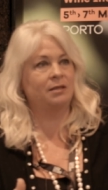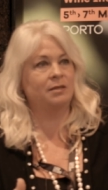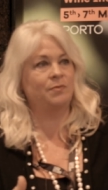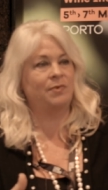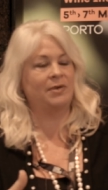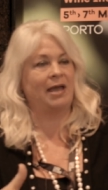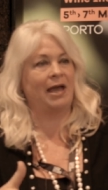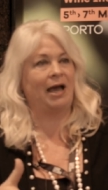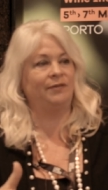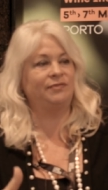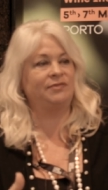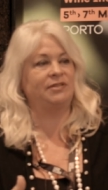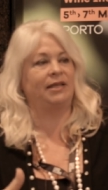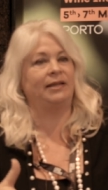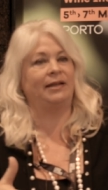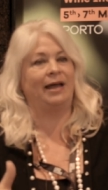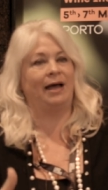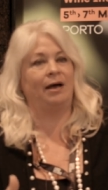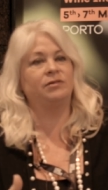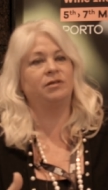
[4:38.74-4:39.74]
We have to
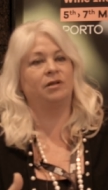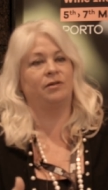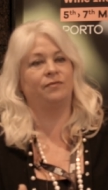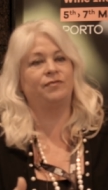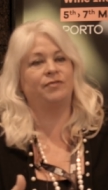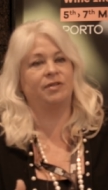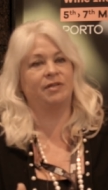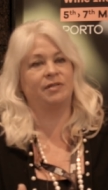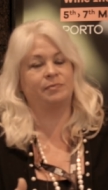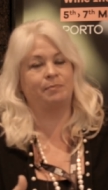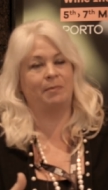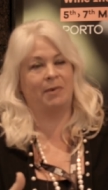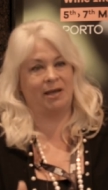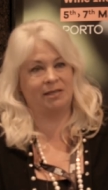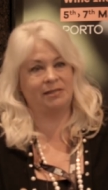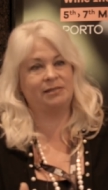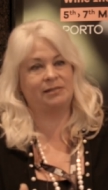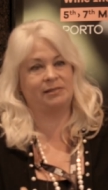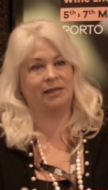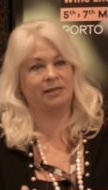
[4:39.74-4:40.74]
get out of this
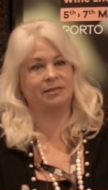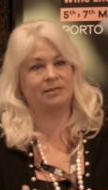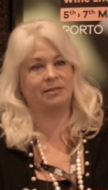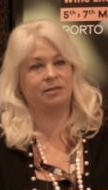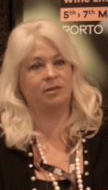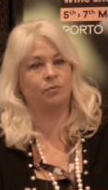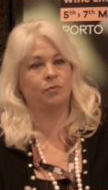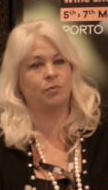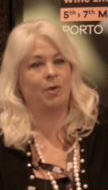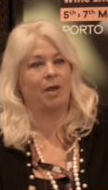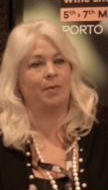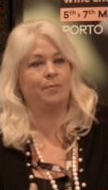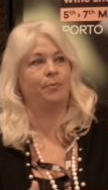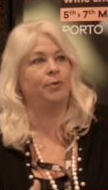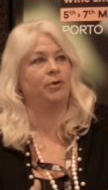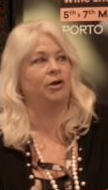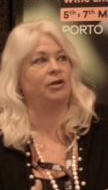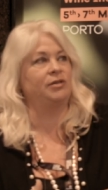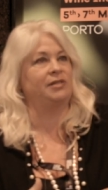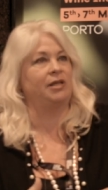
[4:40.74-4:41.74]
mindset and
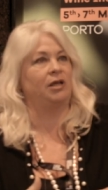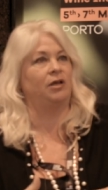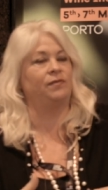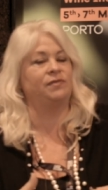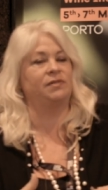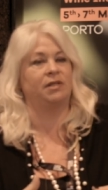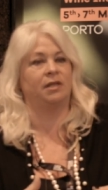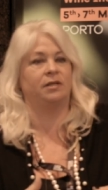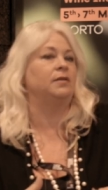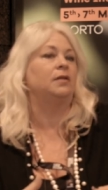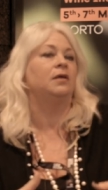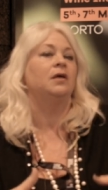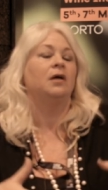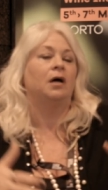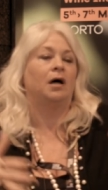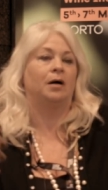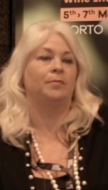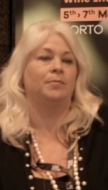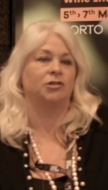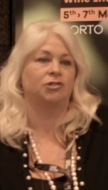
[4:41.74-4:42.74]
put ourselves in
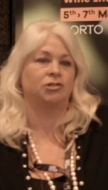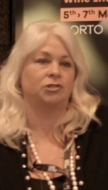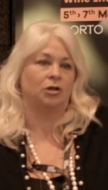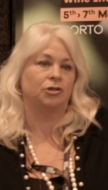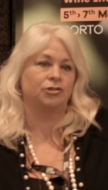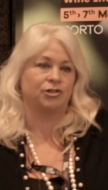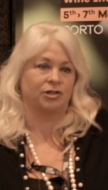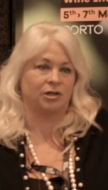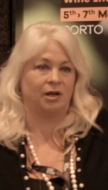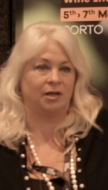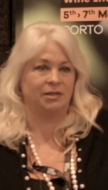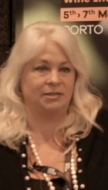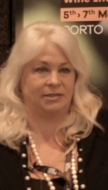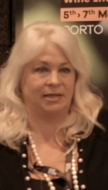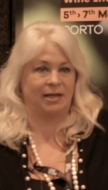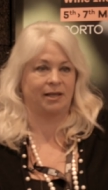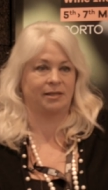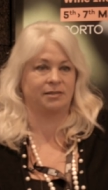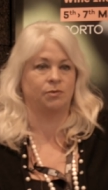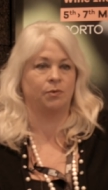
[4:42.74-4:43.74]
a much larger
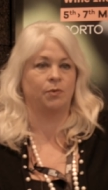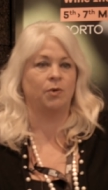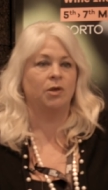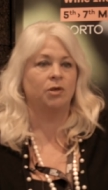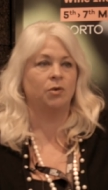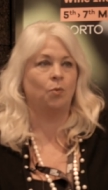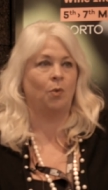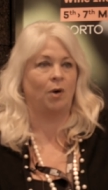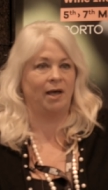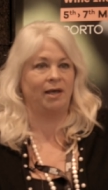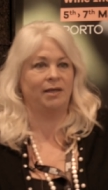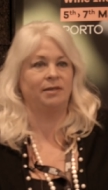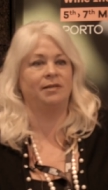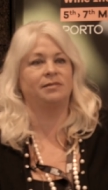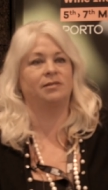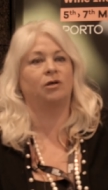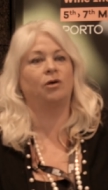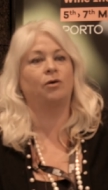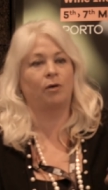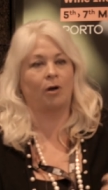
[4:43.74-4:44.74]
context. Wine
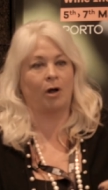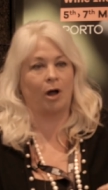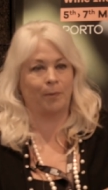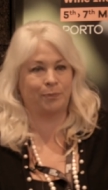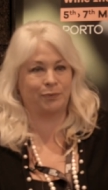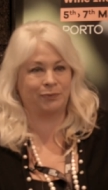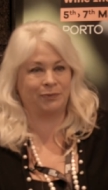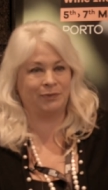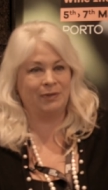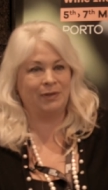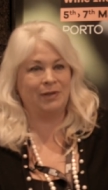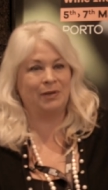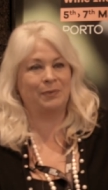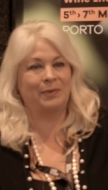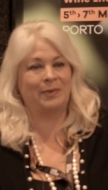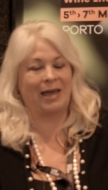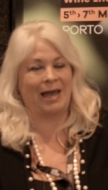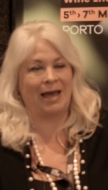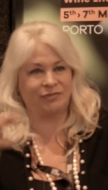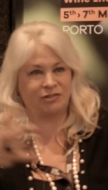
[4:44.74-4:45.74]
is a crop.
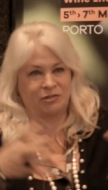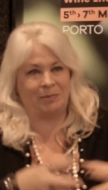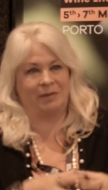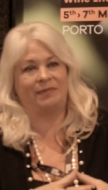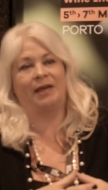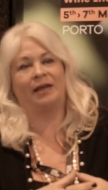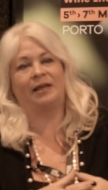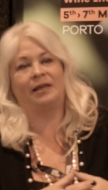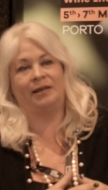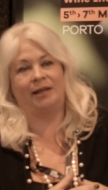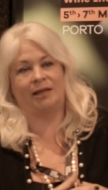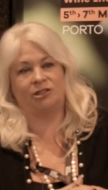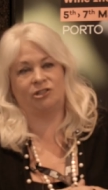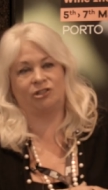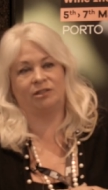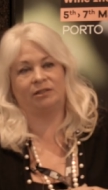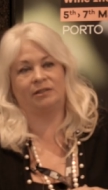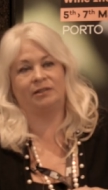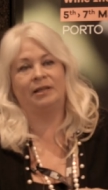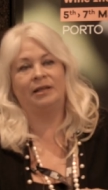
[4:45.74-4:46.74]
We have to make that
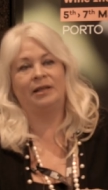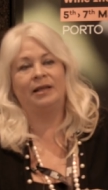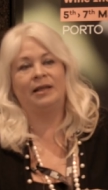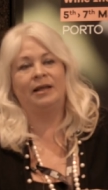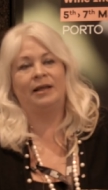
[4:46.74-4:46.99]
connection.